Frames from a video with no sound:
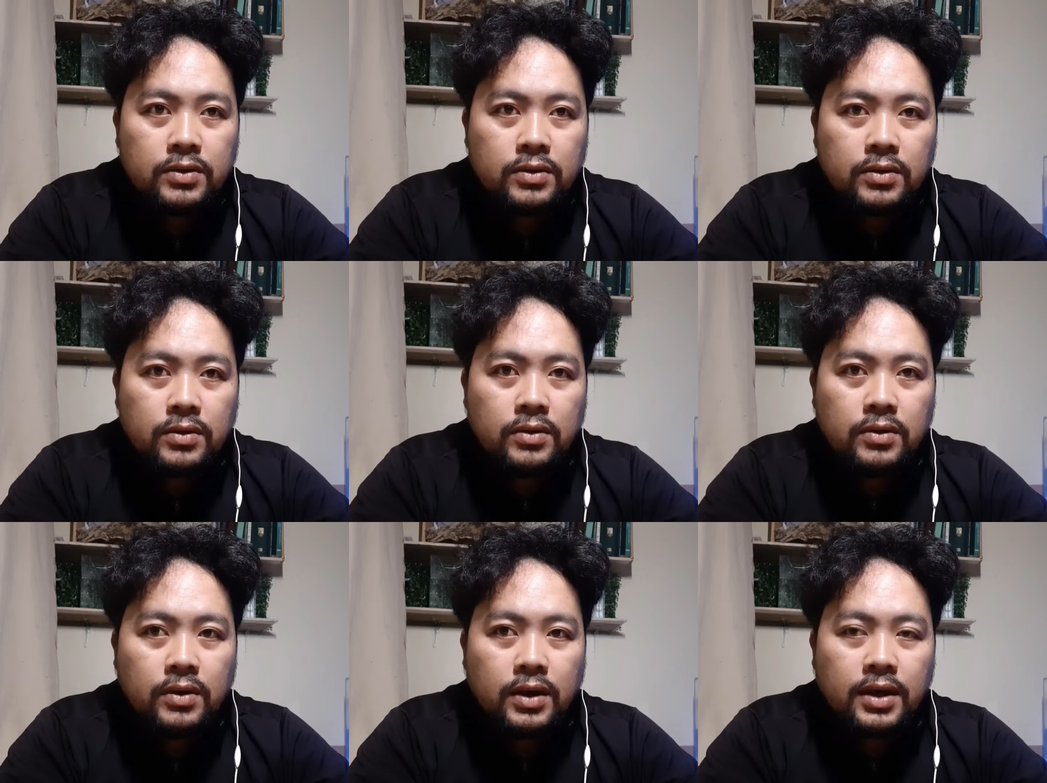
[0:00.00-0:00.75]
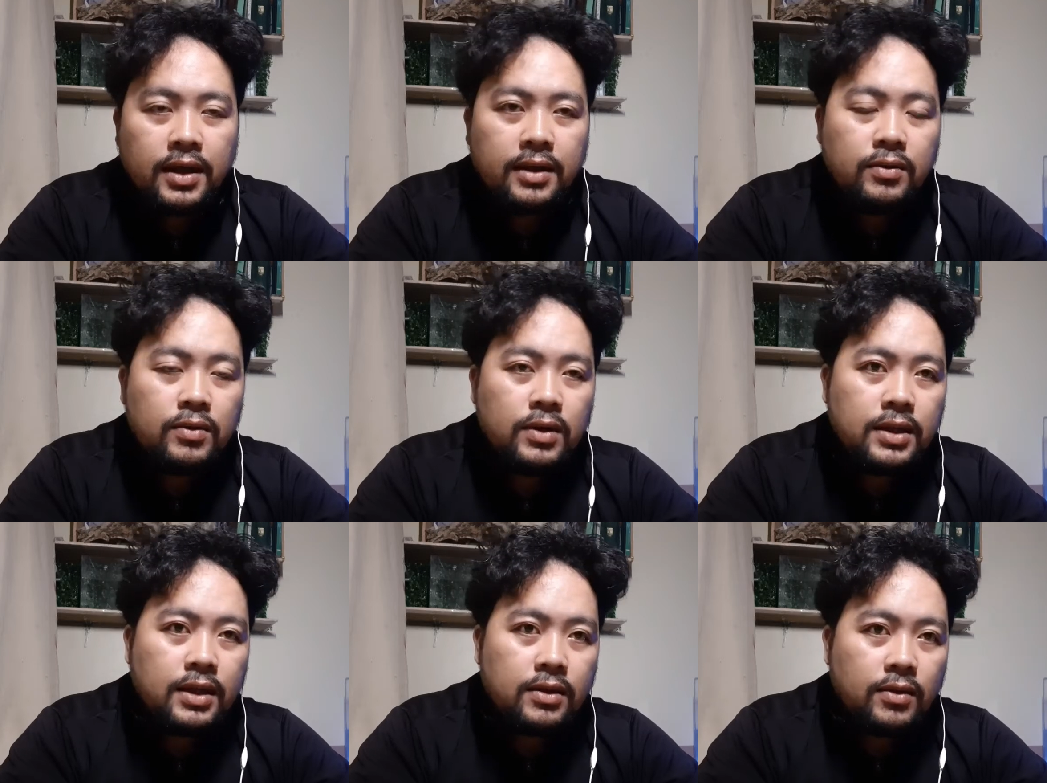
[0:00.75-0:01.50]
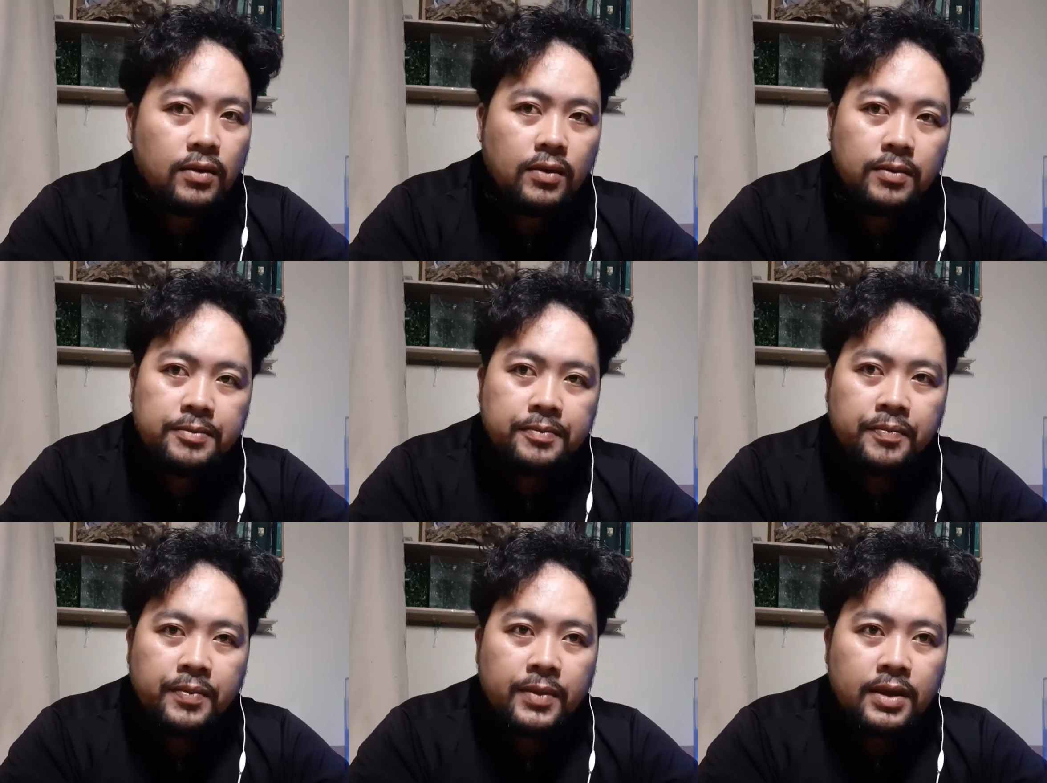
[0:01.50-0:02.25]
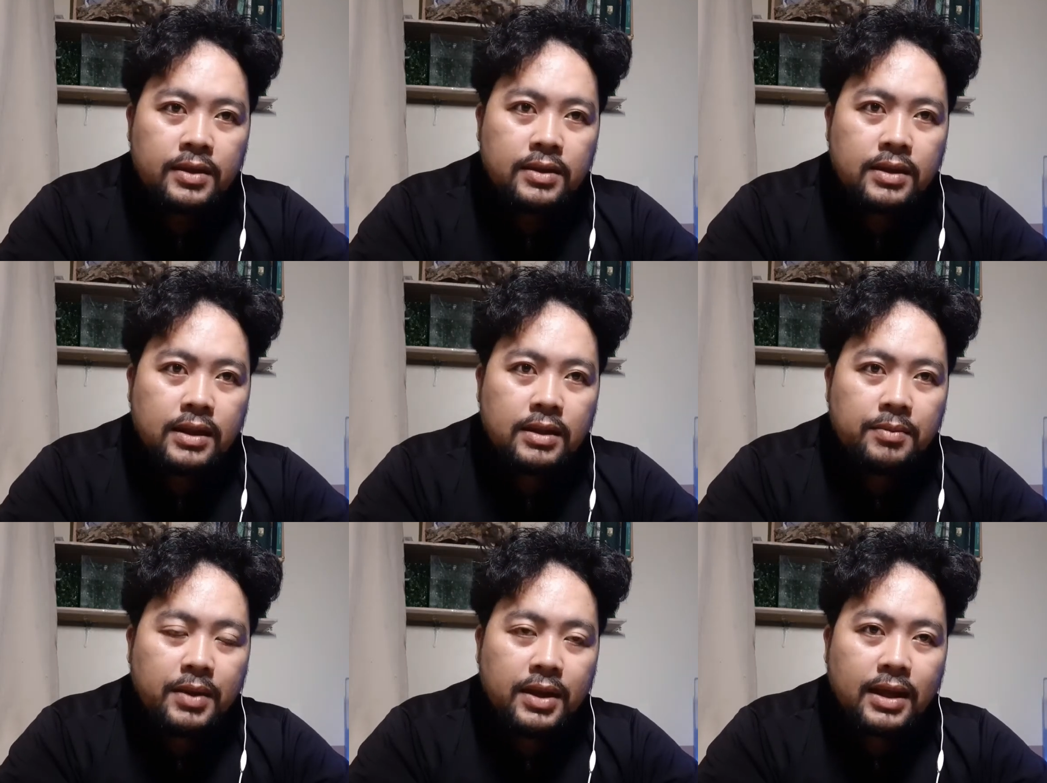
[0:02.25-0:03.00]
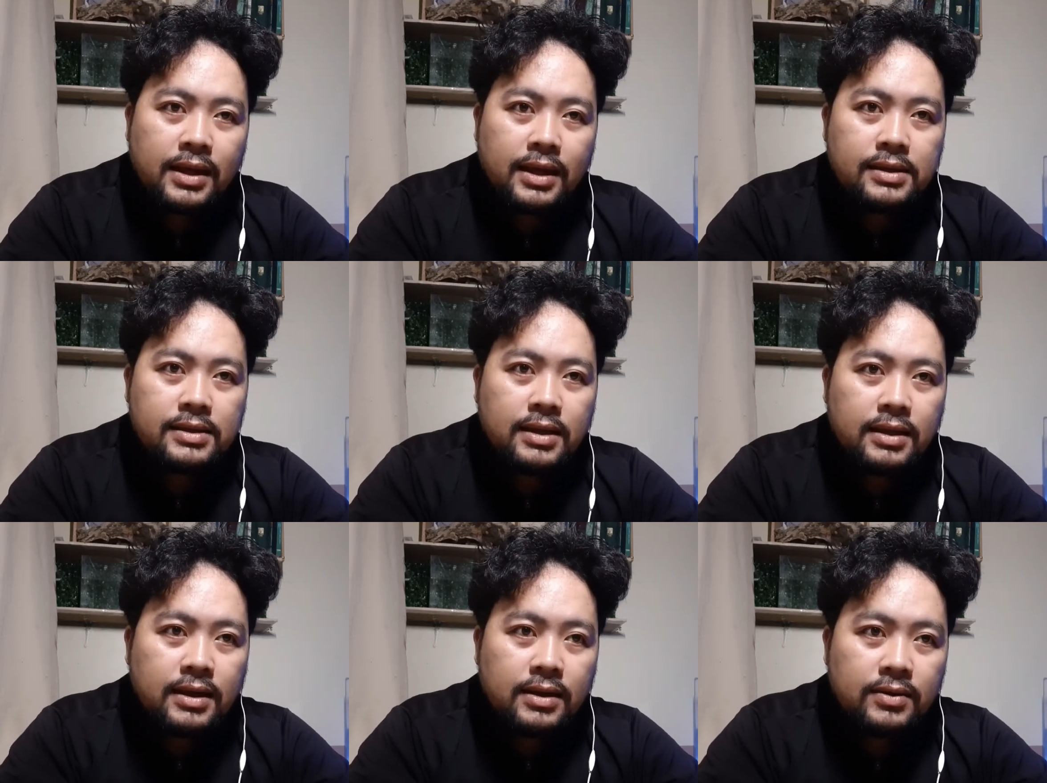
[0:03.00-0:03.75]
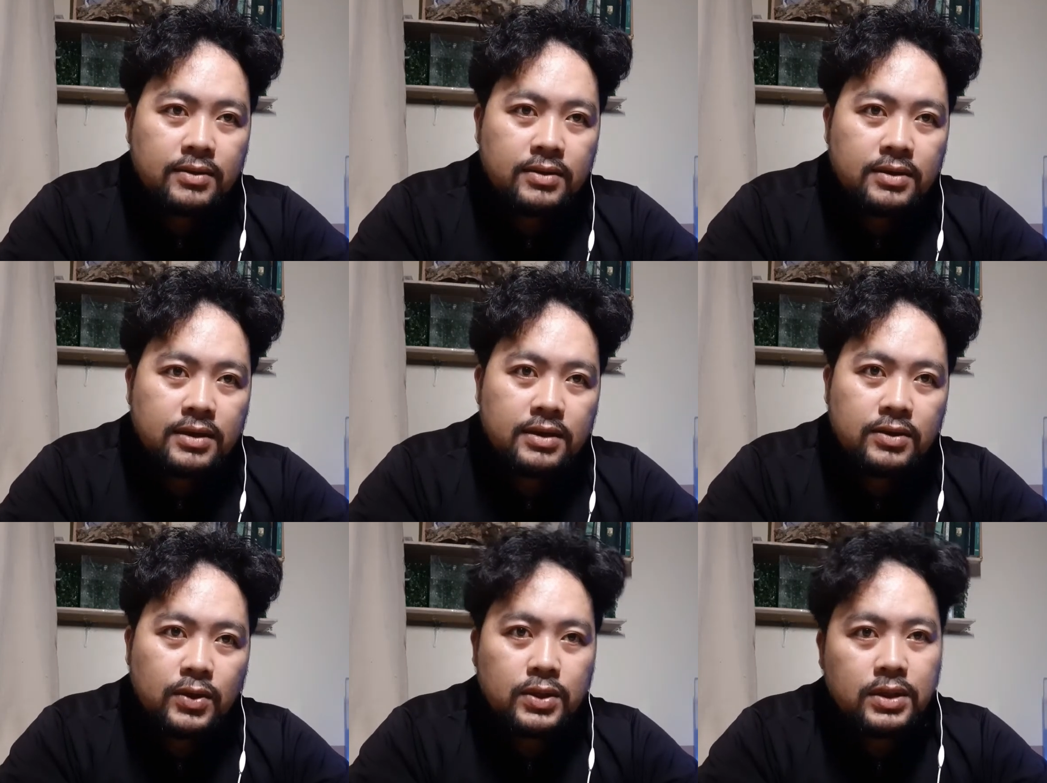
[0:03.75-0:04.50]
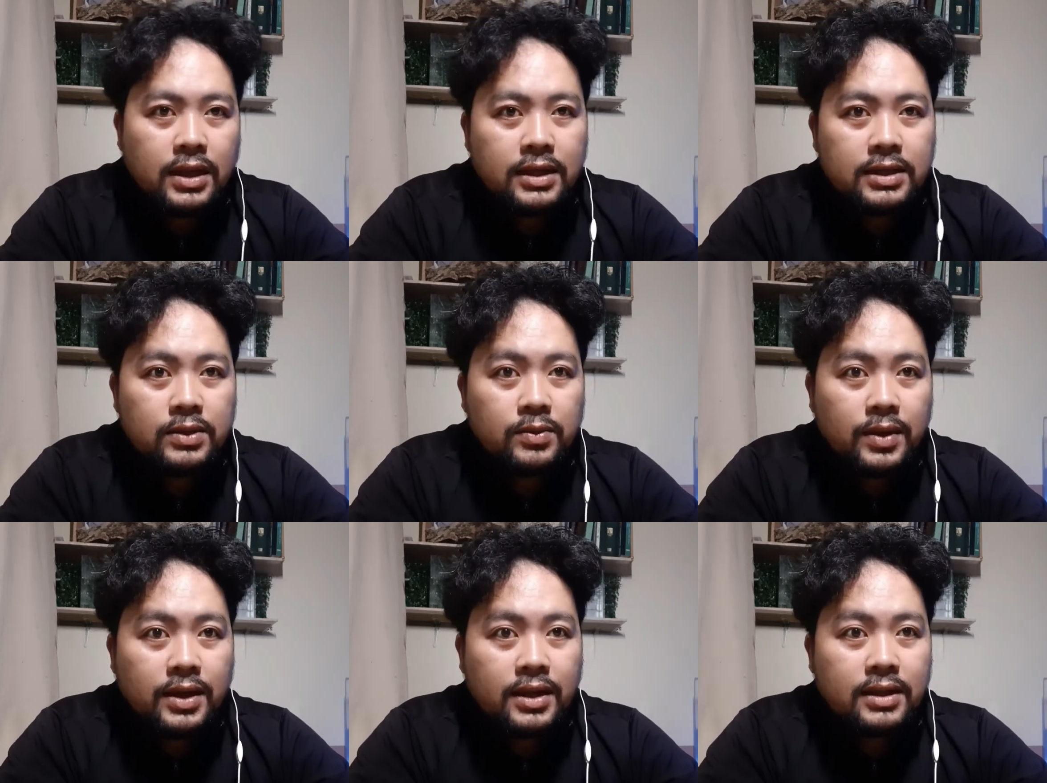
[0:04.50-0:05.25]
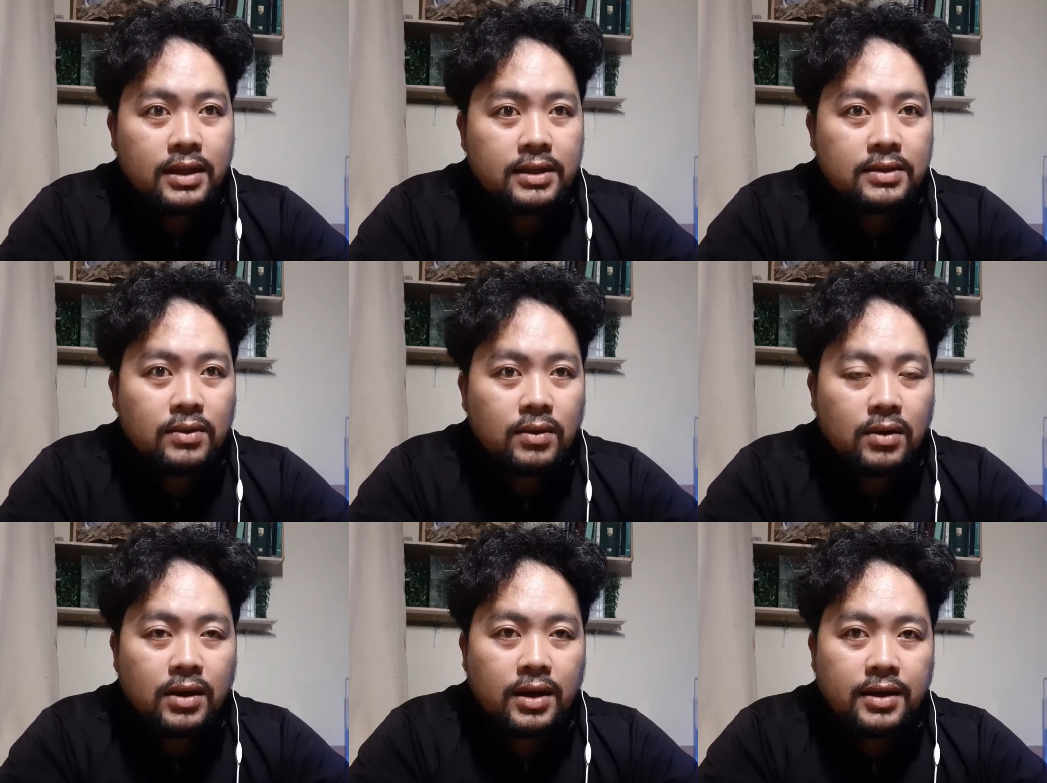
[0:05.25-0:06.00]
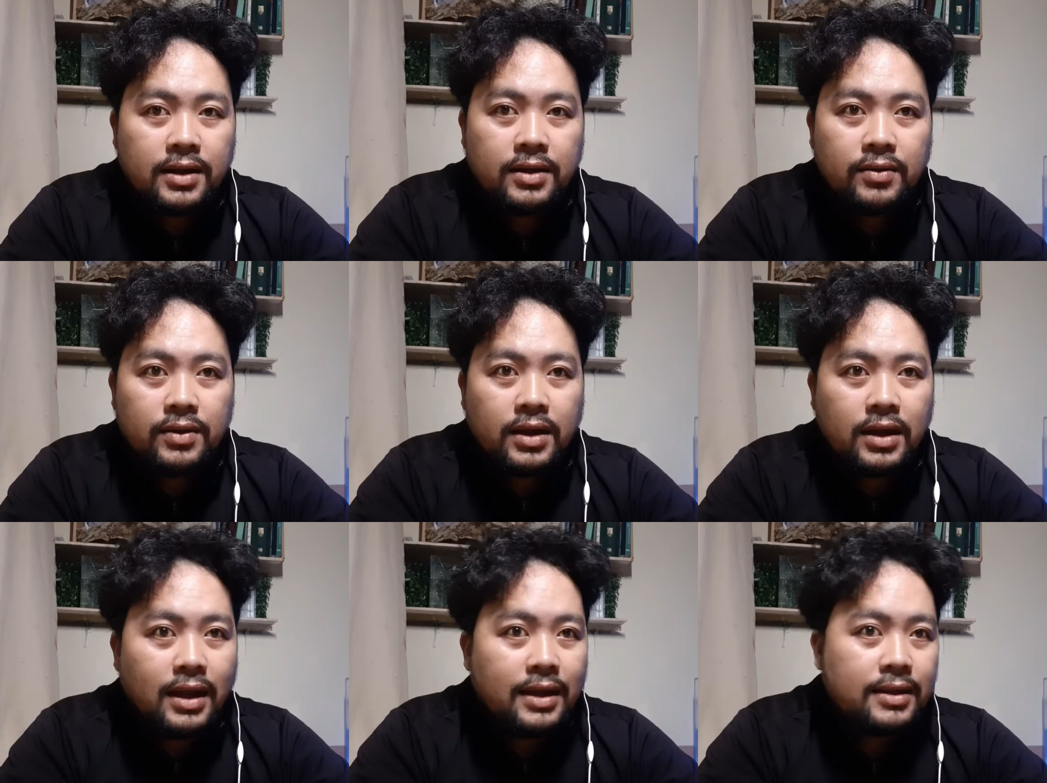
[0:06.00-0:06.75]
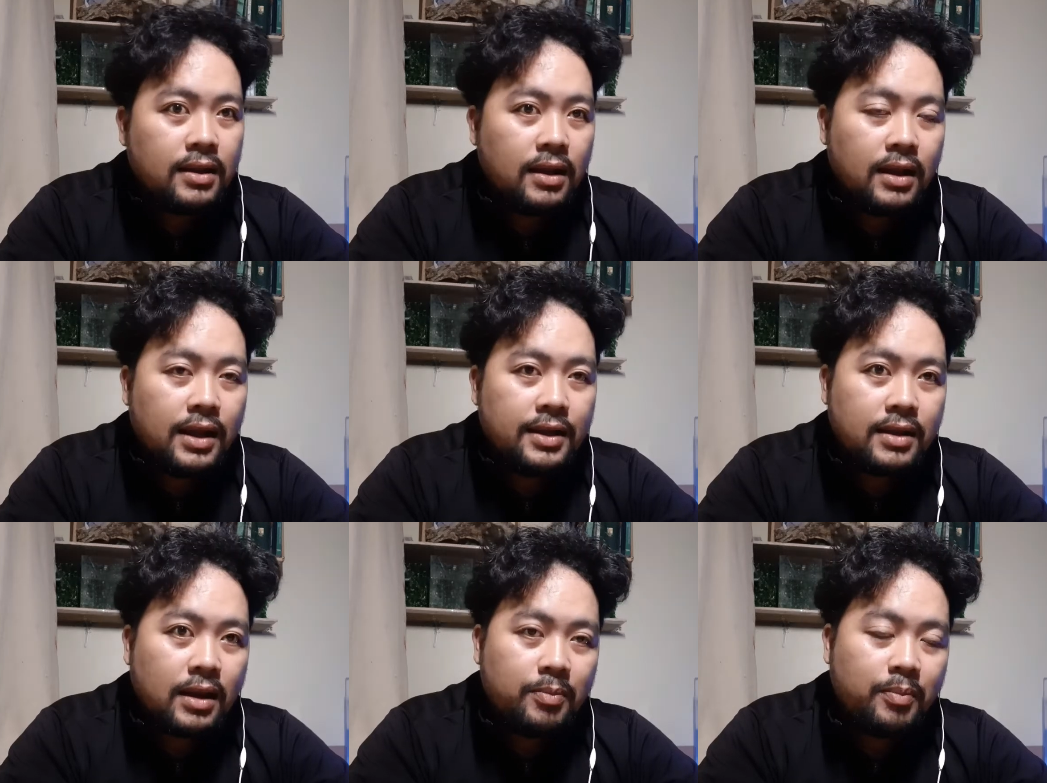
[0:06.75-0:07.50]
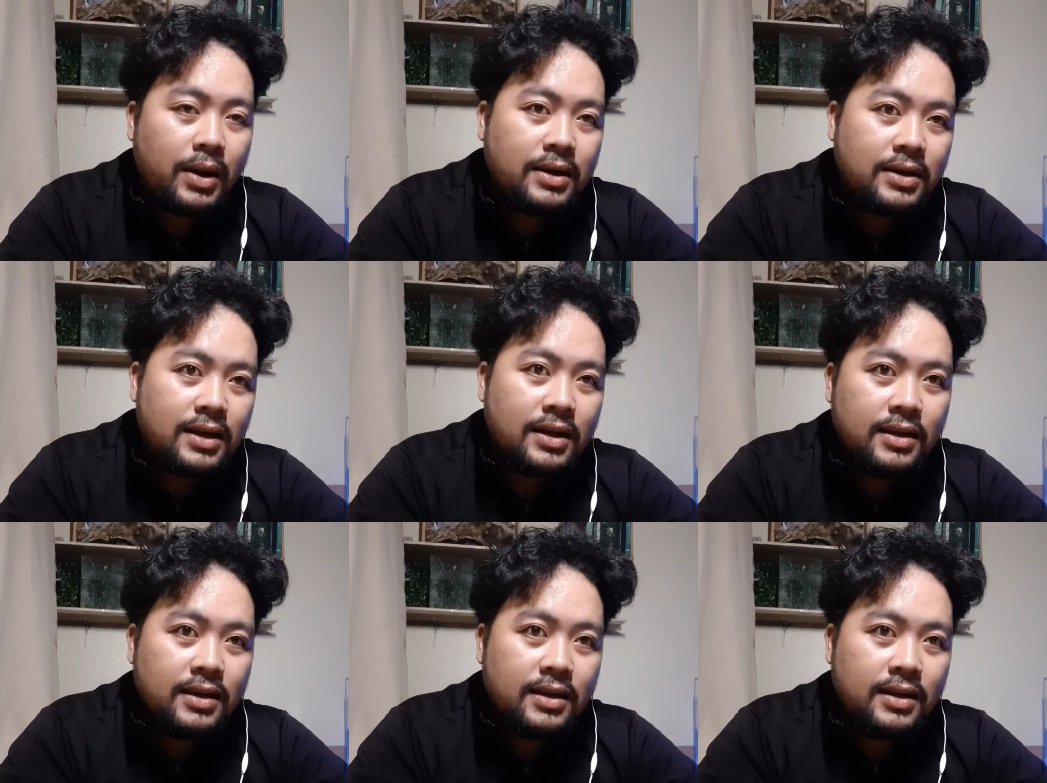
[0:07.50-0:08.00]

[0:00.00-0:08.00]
So, again, ulitin ko, treatment against tetanus is useless when it is already on a later part.